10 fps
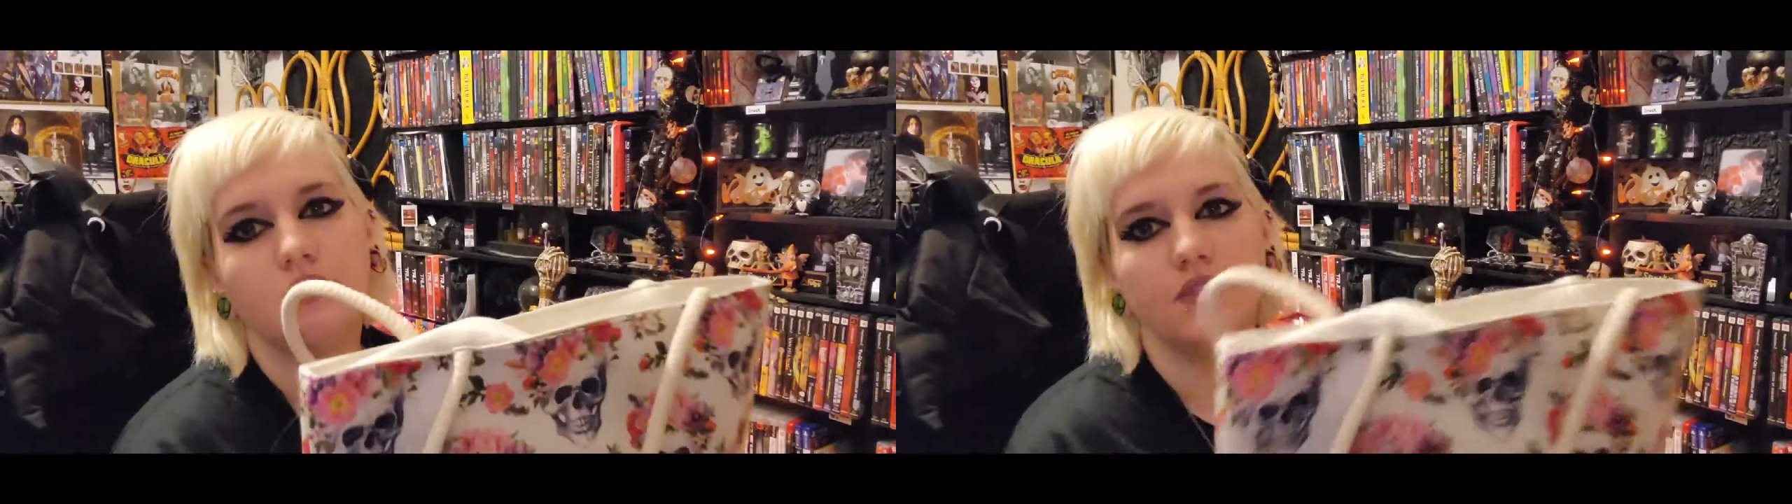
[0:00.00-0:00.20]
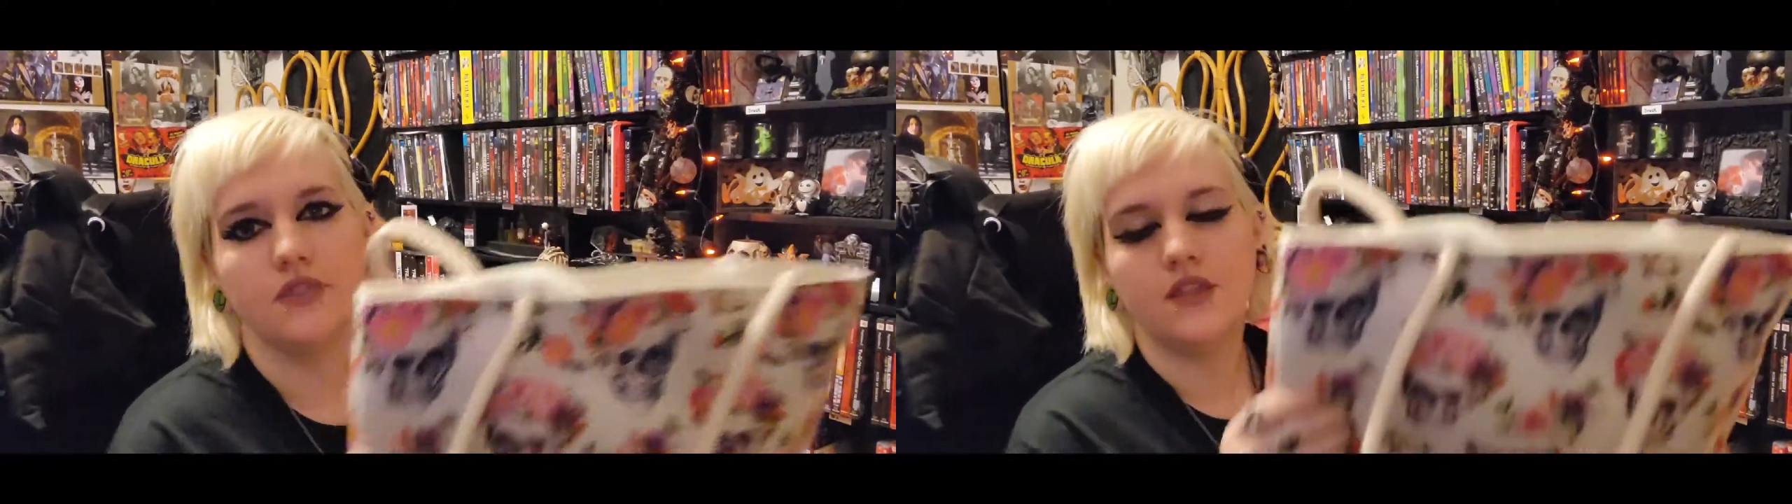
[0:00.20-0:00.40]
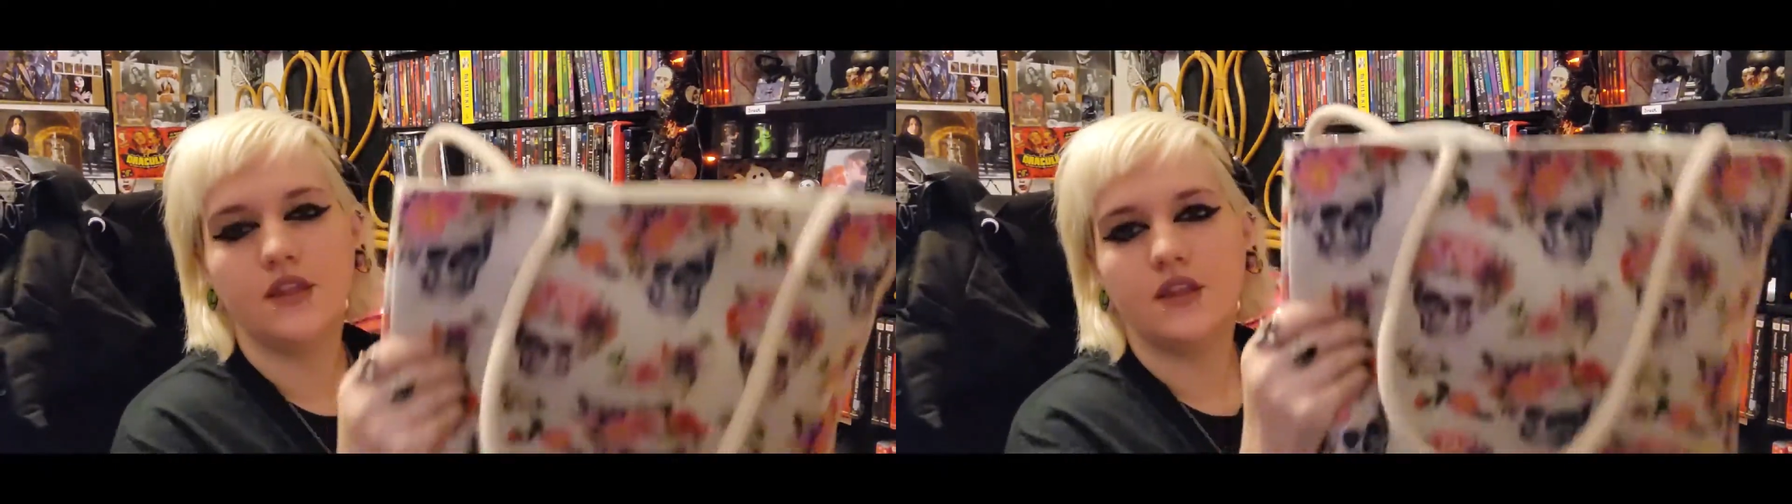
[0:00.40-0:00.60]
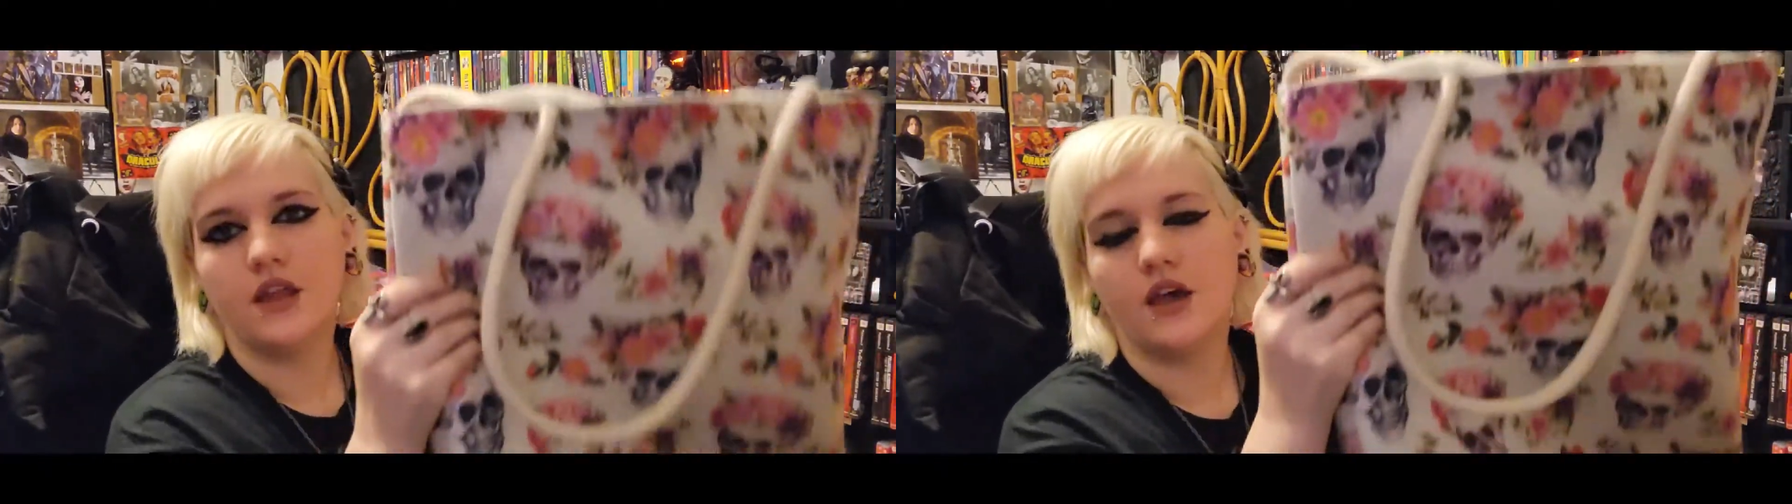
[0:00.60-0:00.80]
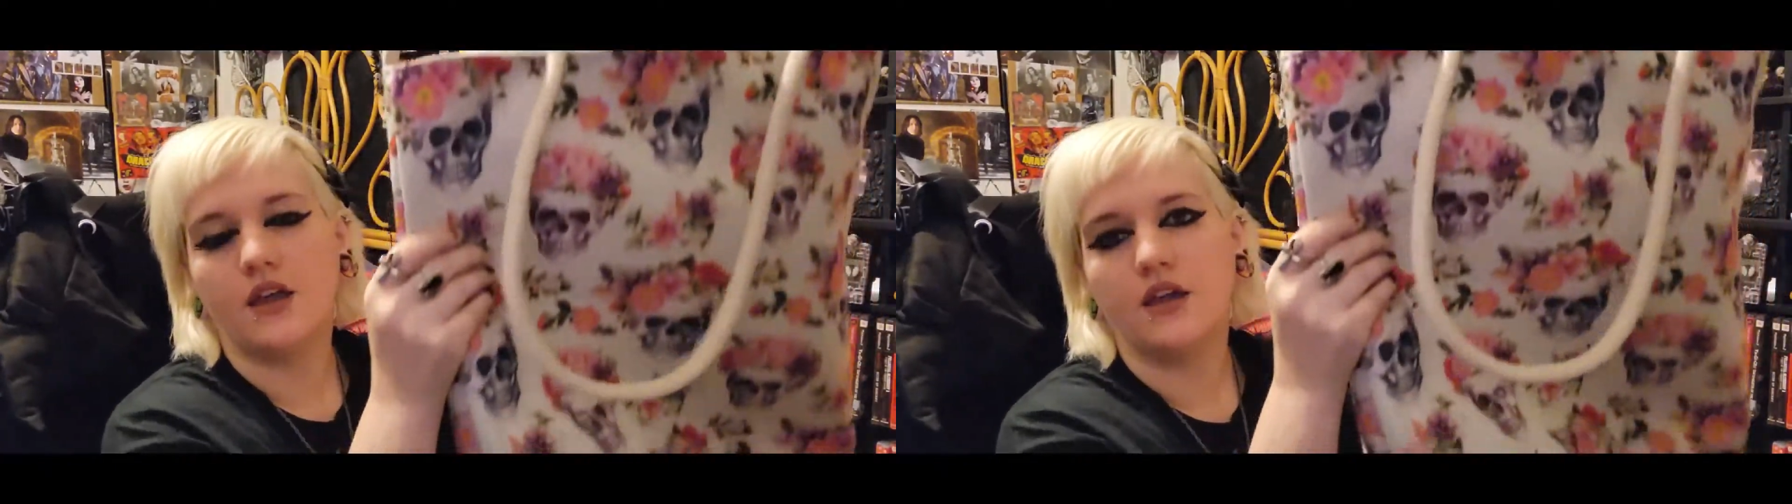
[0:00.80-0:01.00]
This
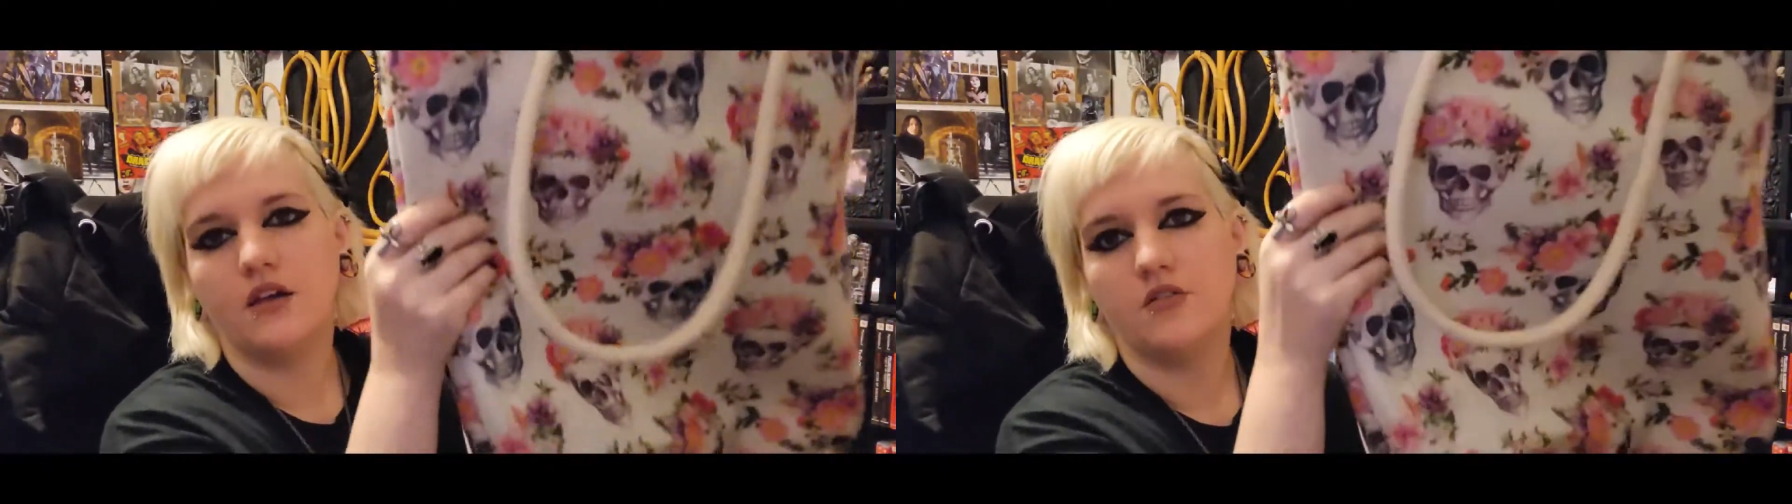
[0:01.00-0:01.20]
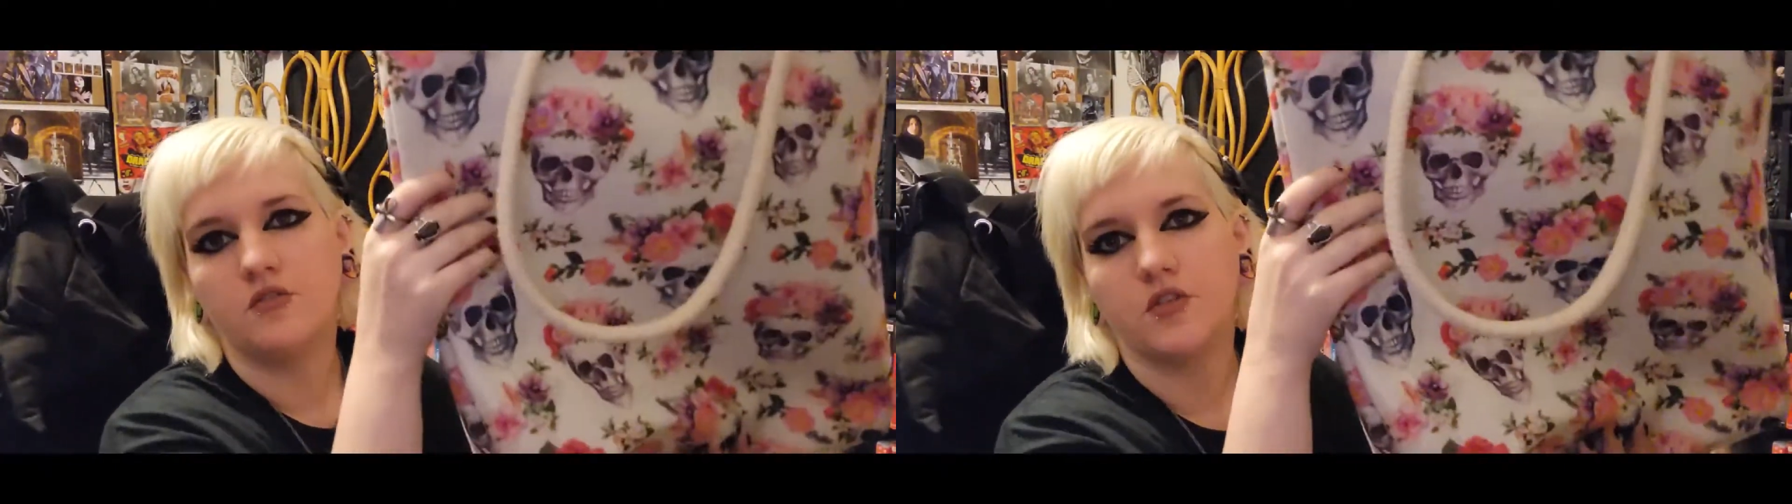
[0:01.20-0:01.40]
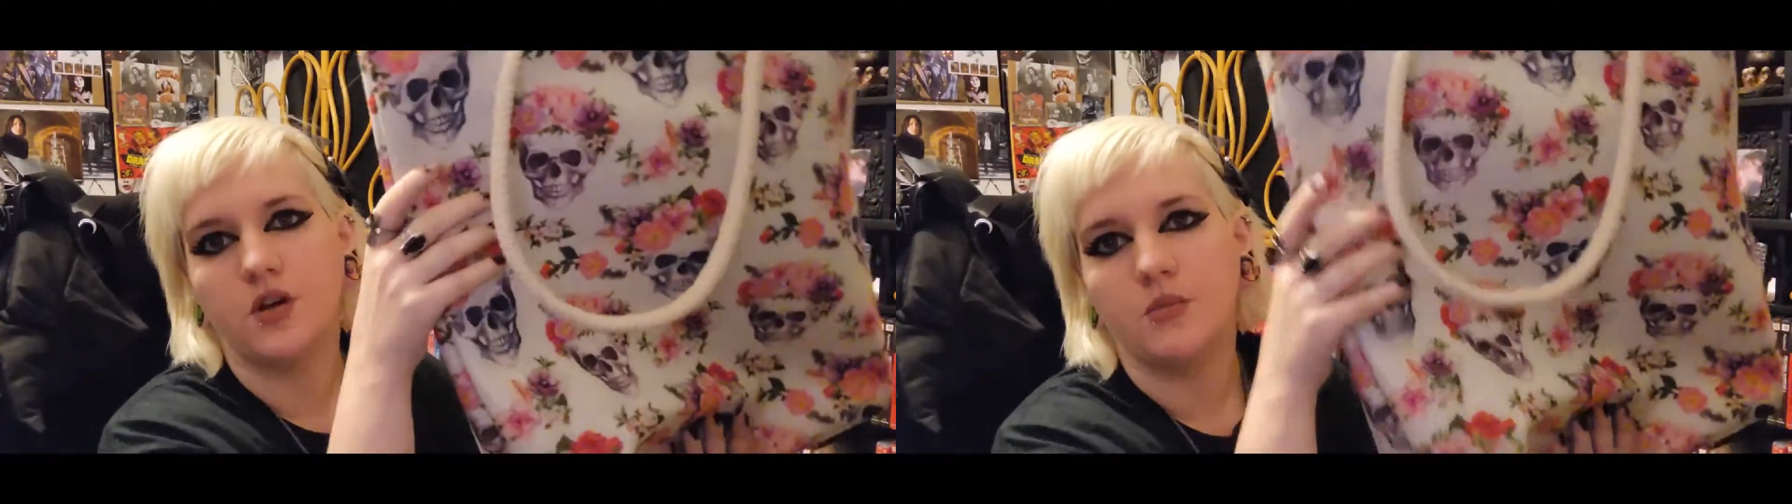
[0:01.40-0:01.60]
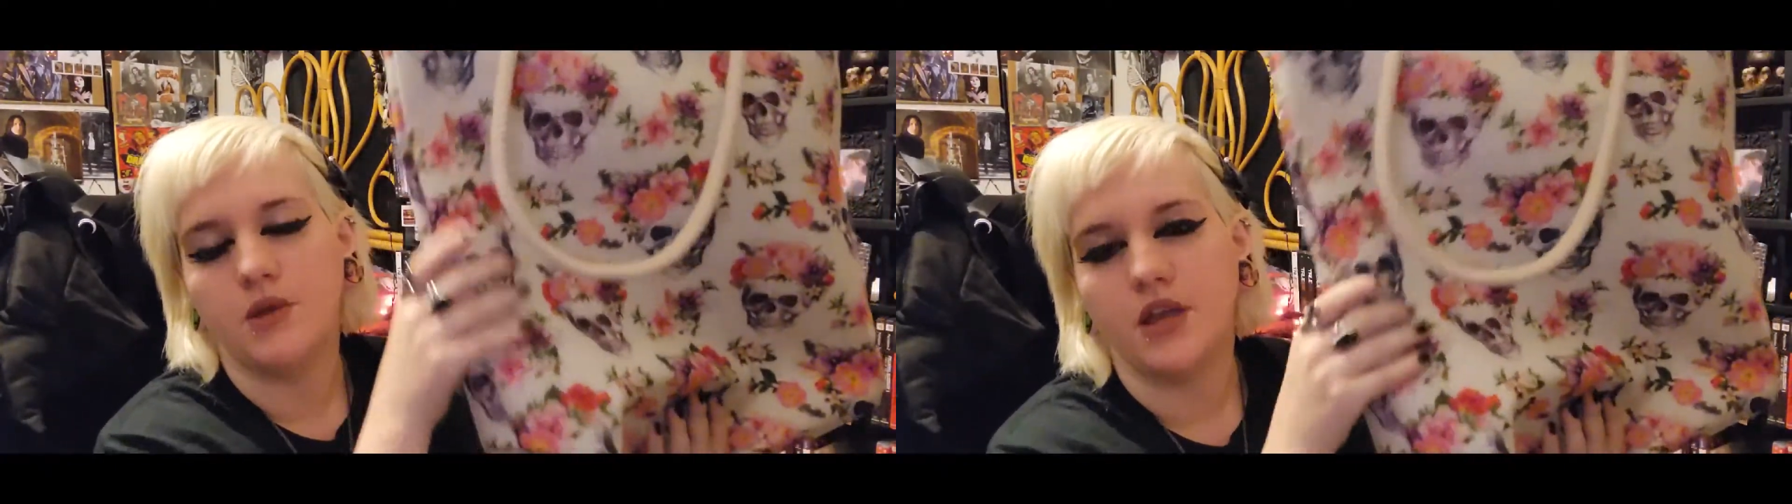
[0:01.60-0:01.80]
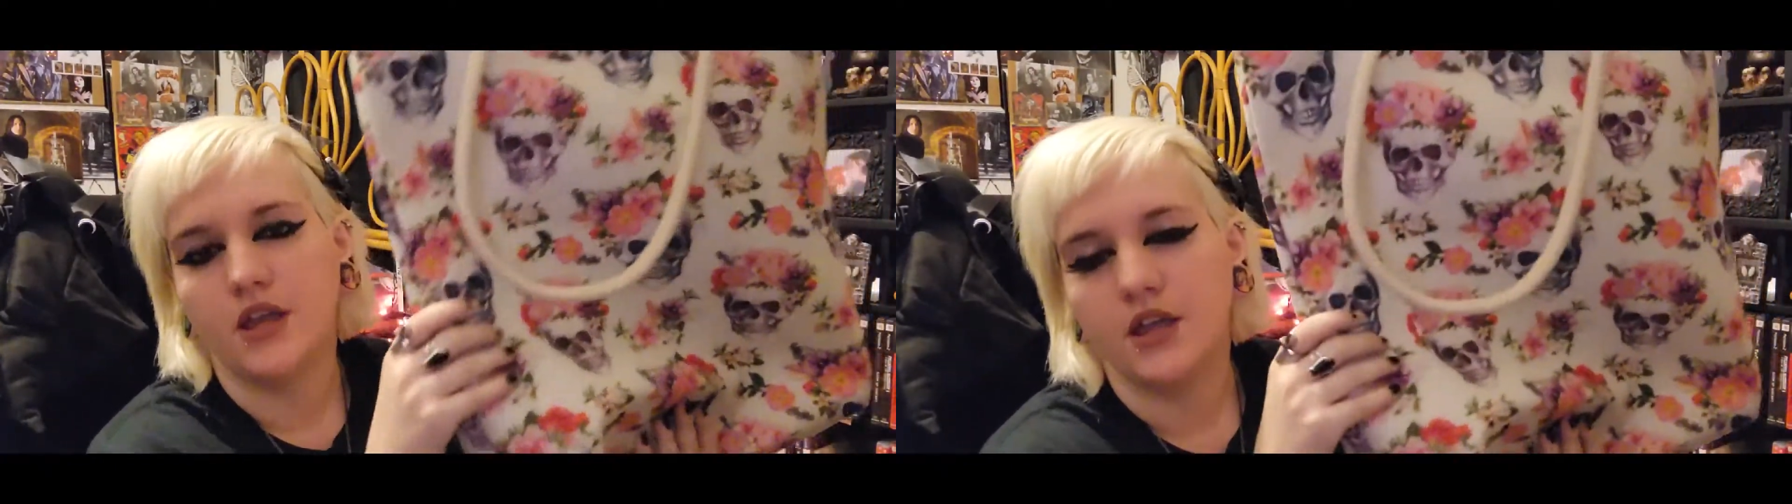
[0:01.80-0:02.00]
I got from
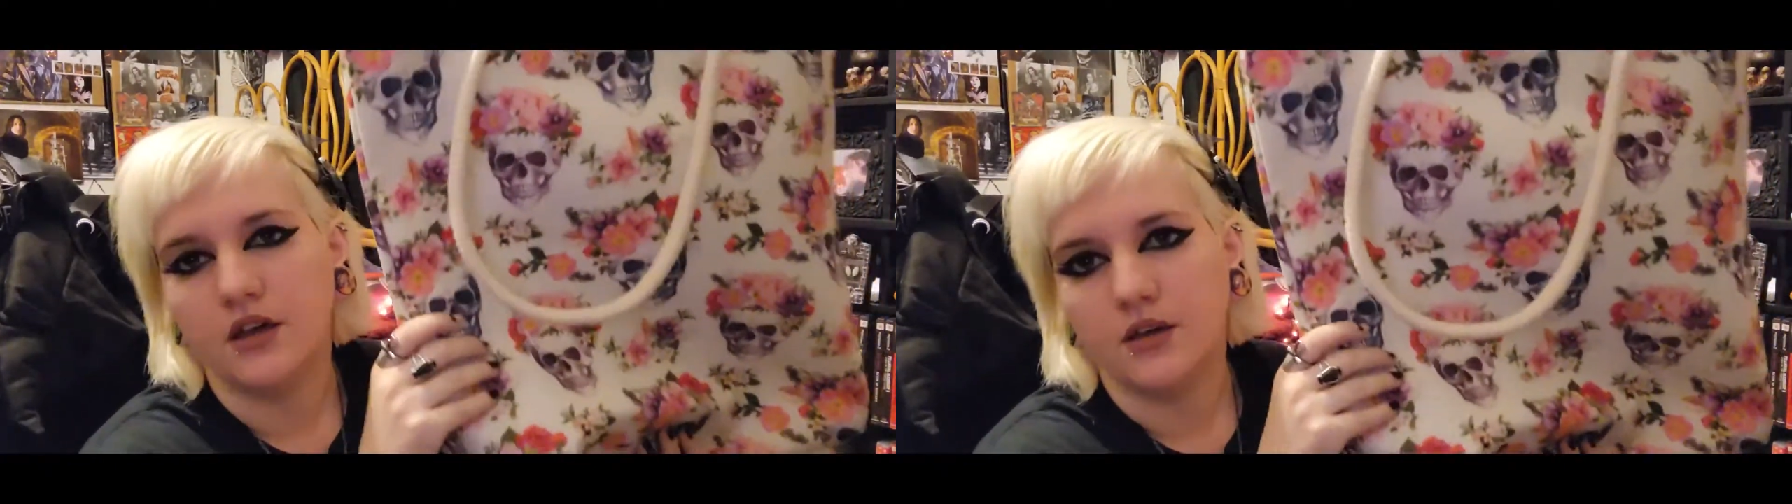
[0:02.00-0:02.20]
a,